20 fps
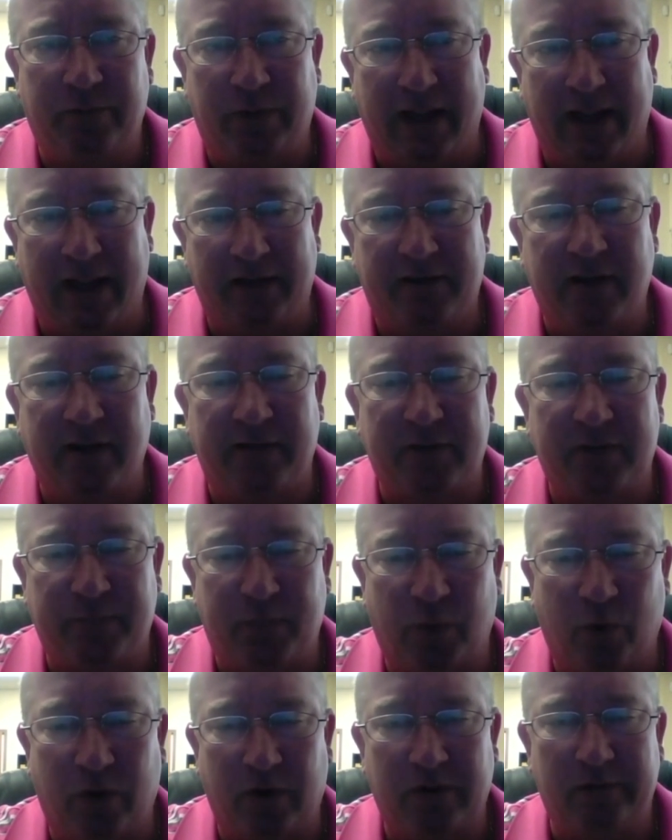We had
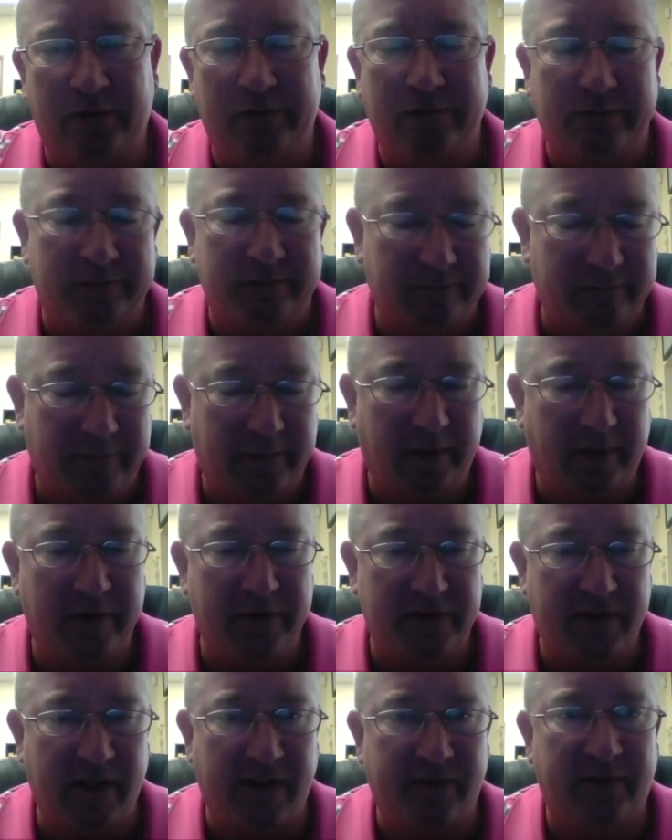TifSport,
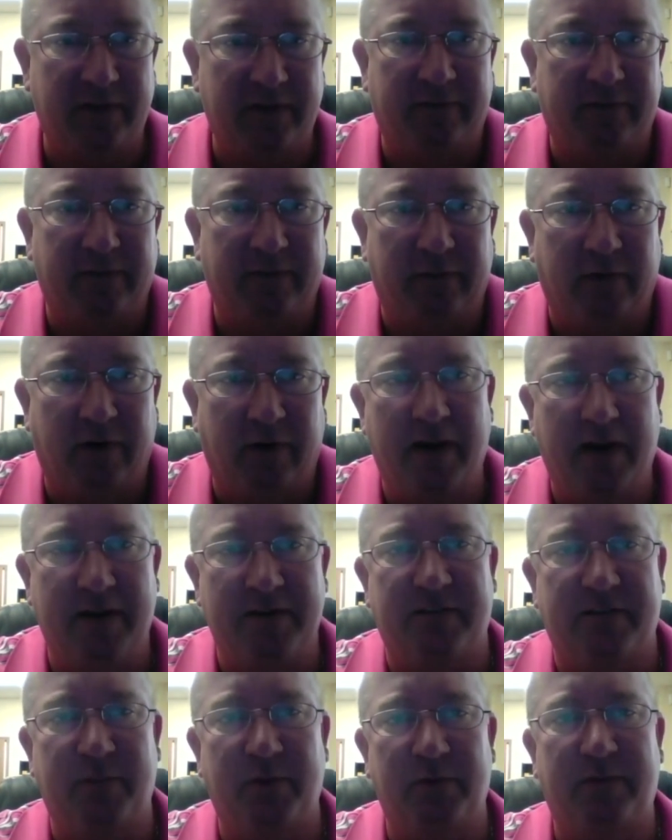37 different
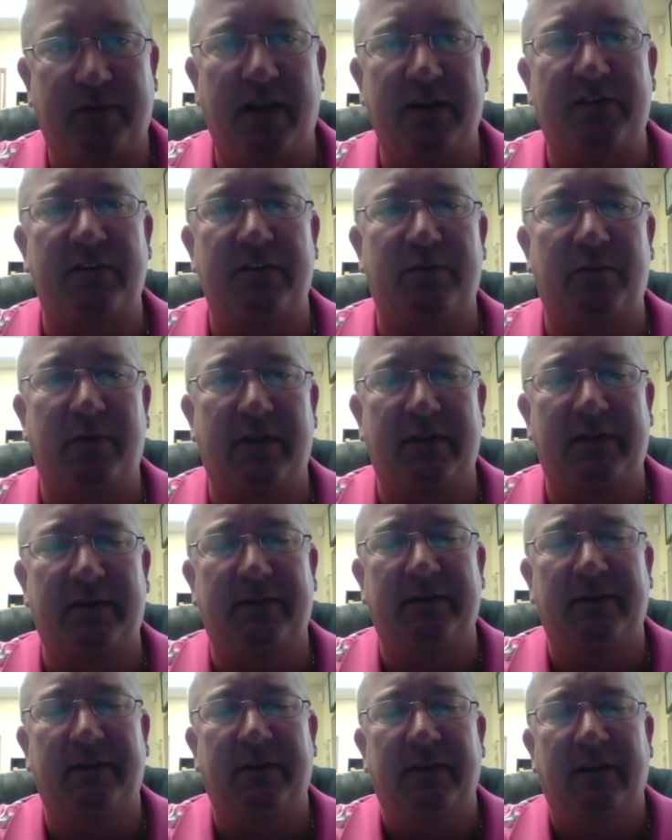varieties of mutations with it.
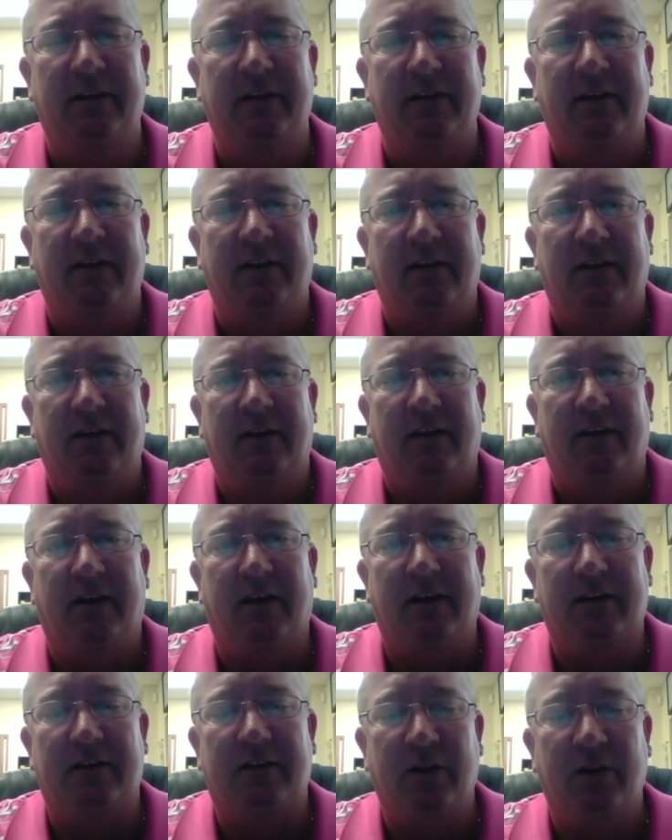
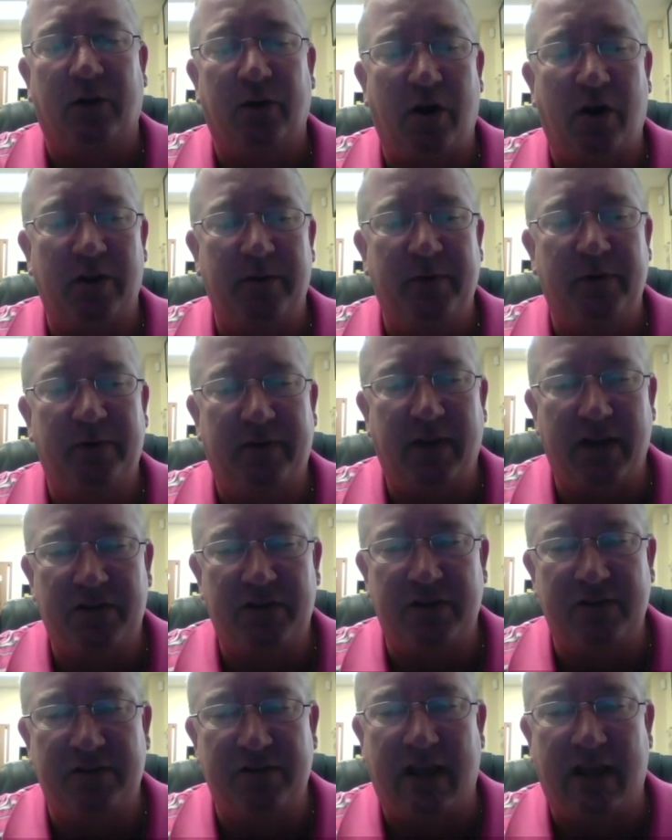I killed all the mutations